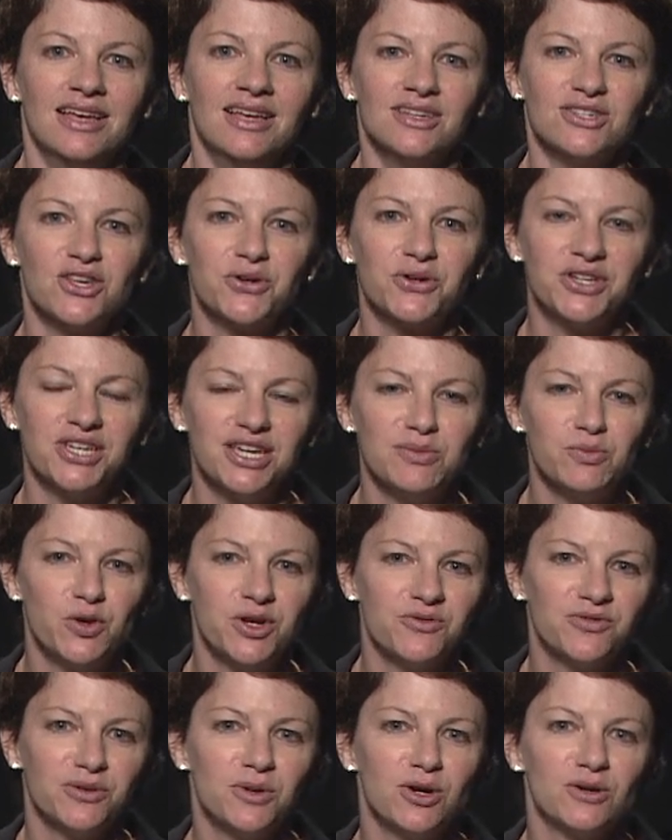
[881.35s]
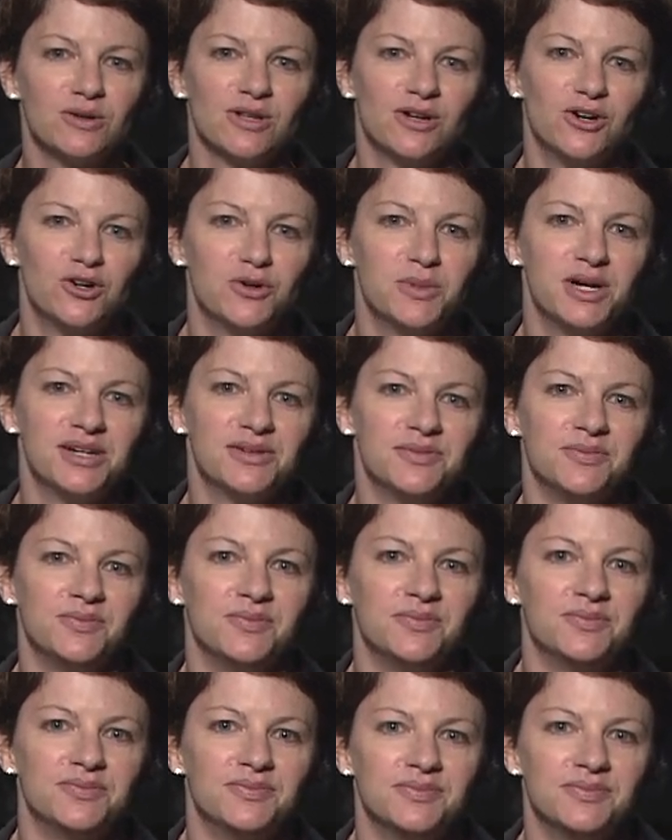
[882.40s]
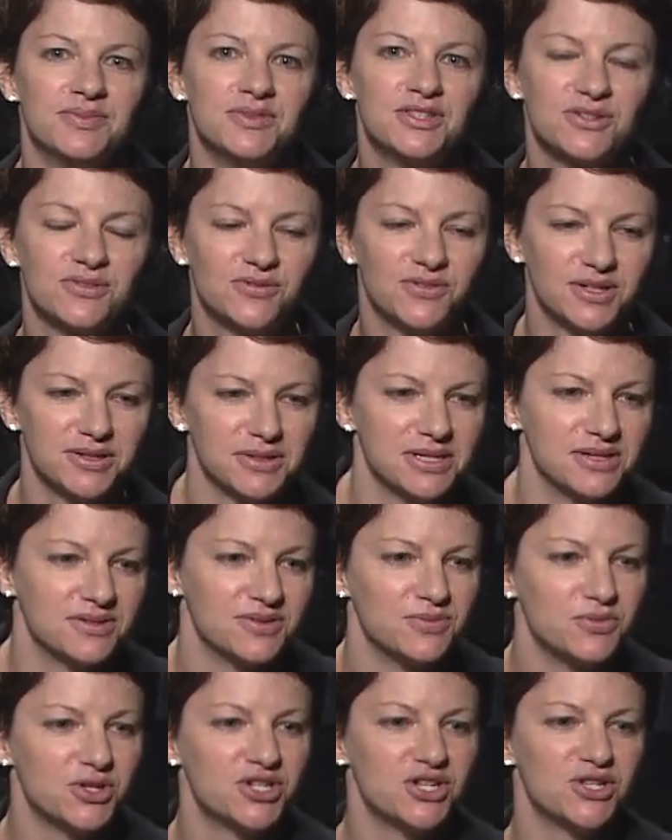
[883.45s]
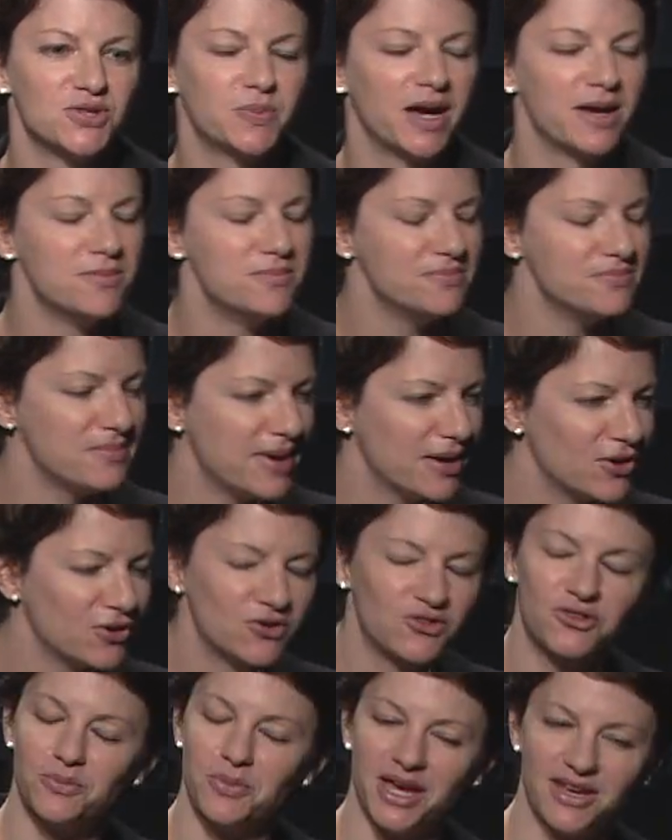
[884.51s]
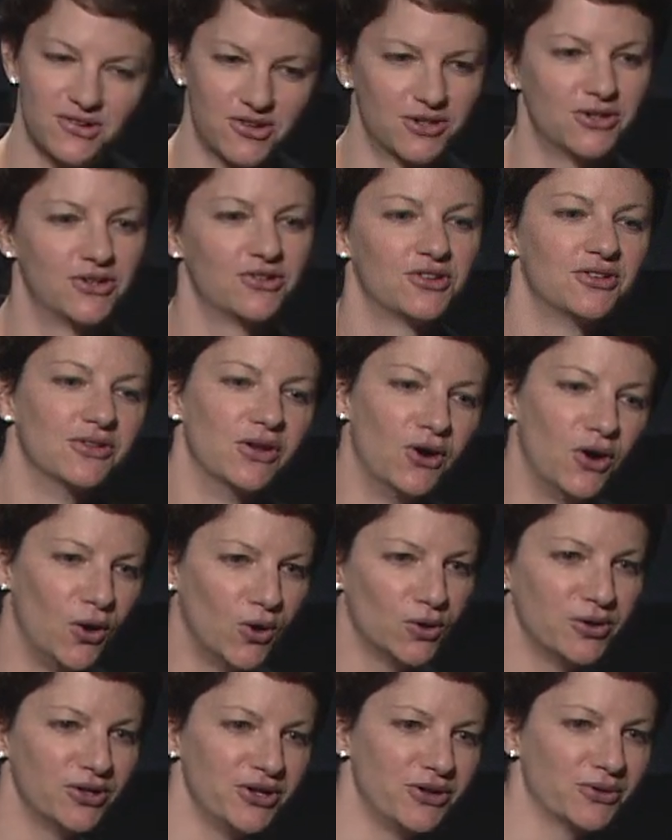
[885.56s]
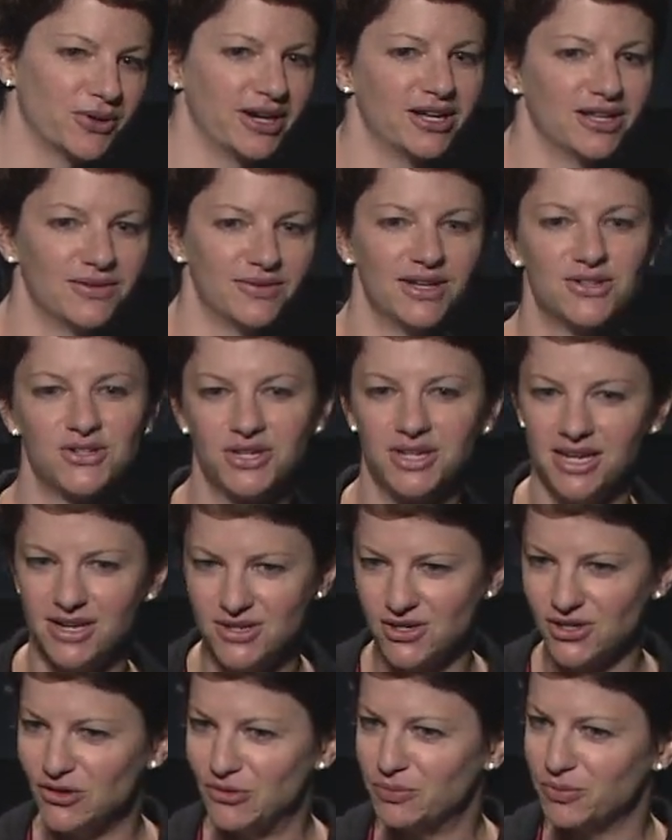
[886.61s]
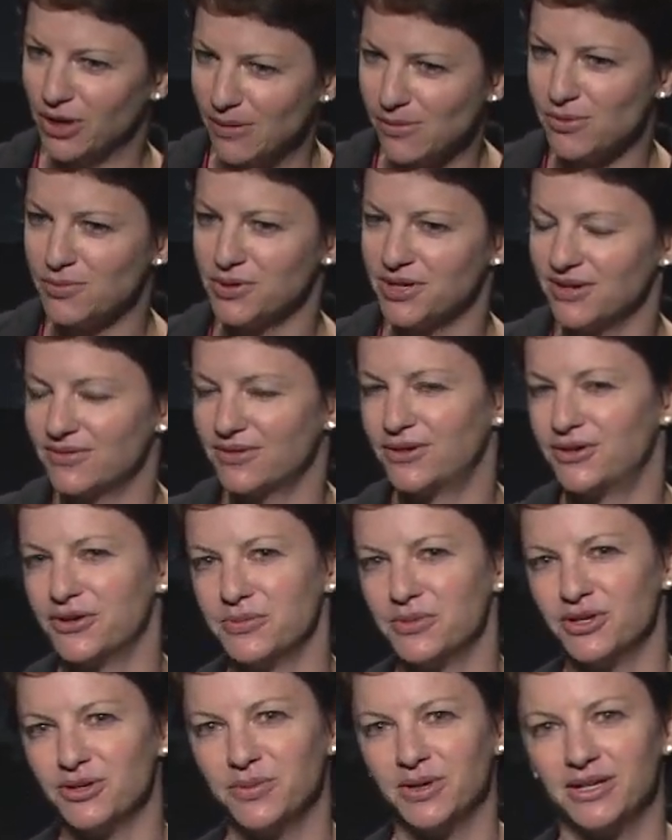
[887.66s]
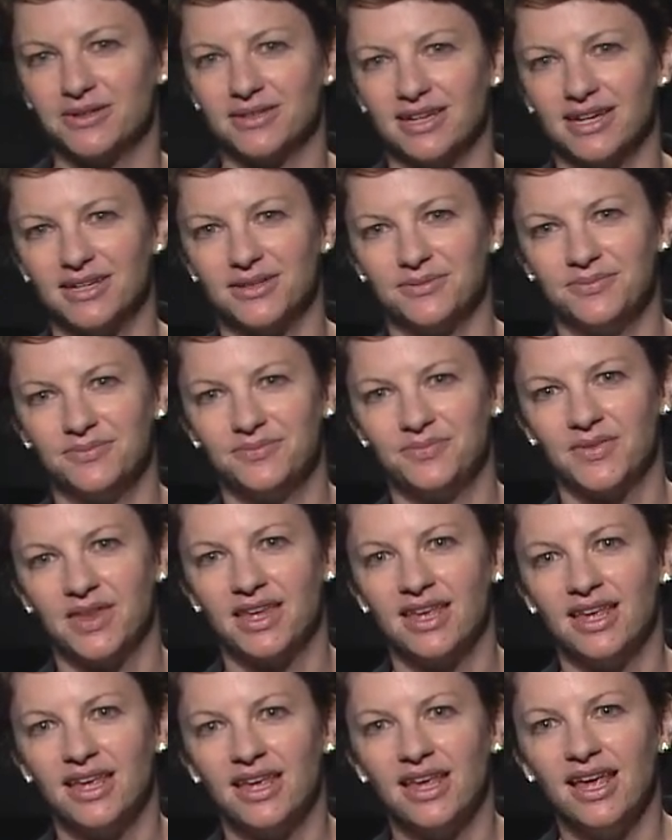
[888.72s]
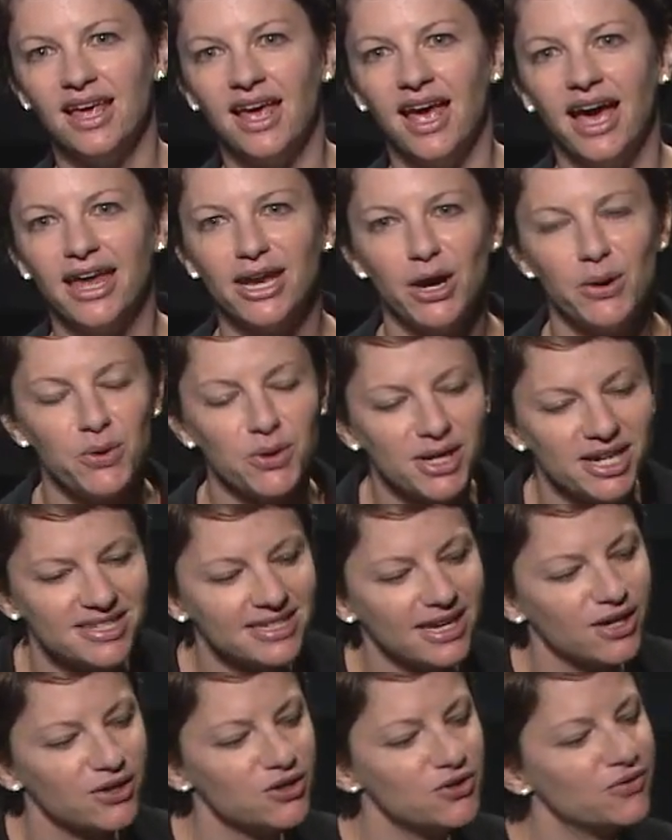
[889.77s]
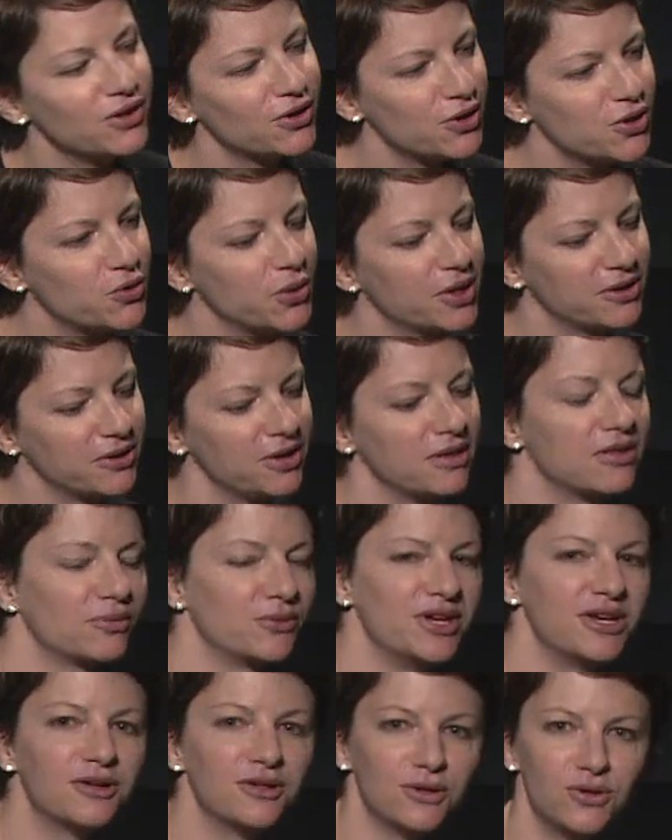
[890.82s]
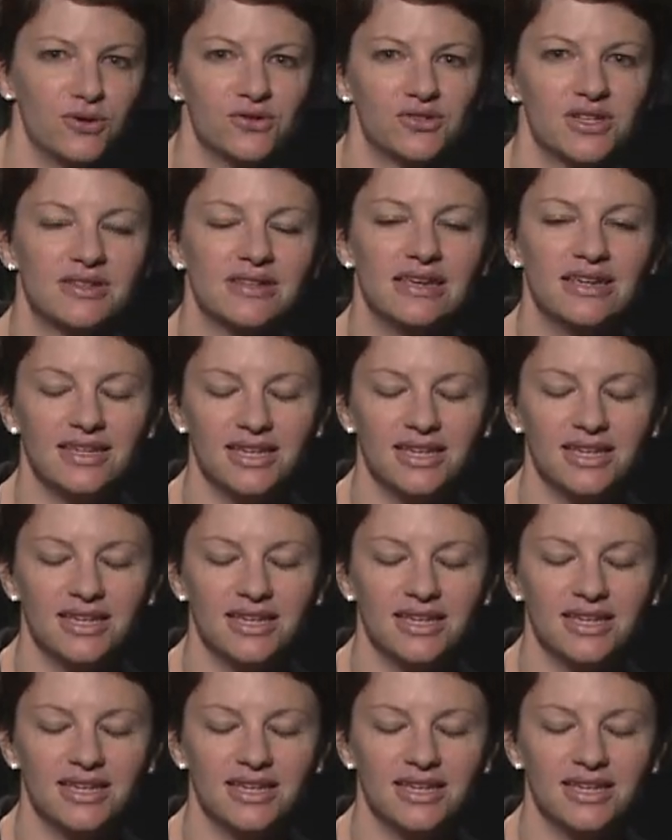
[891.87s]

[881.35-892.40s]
So Kim went from Oklahoma to Finland, which is by most measures the holy grail of education. You probably have heard a bit about that. And now I want to tell you very quickly three clues that they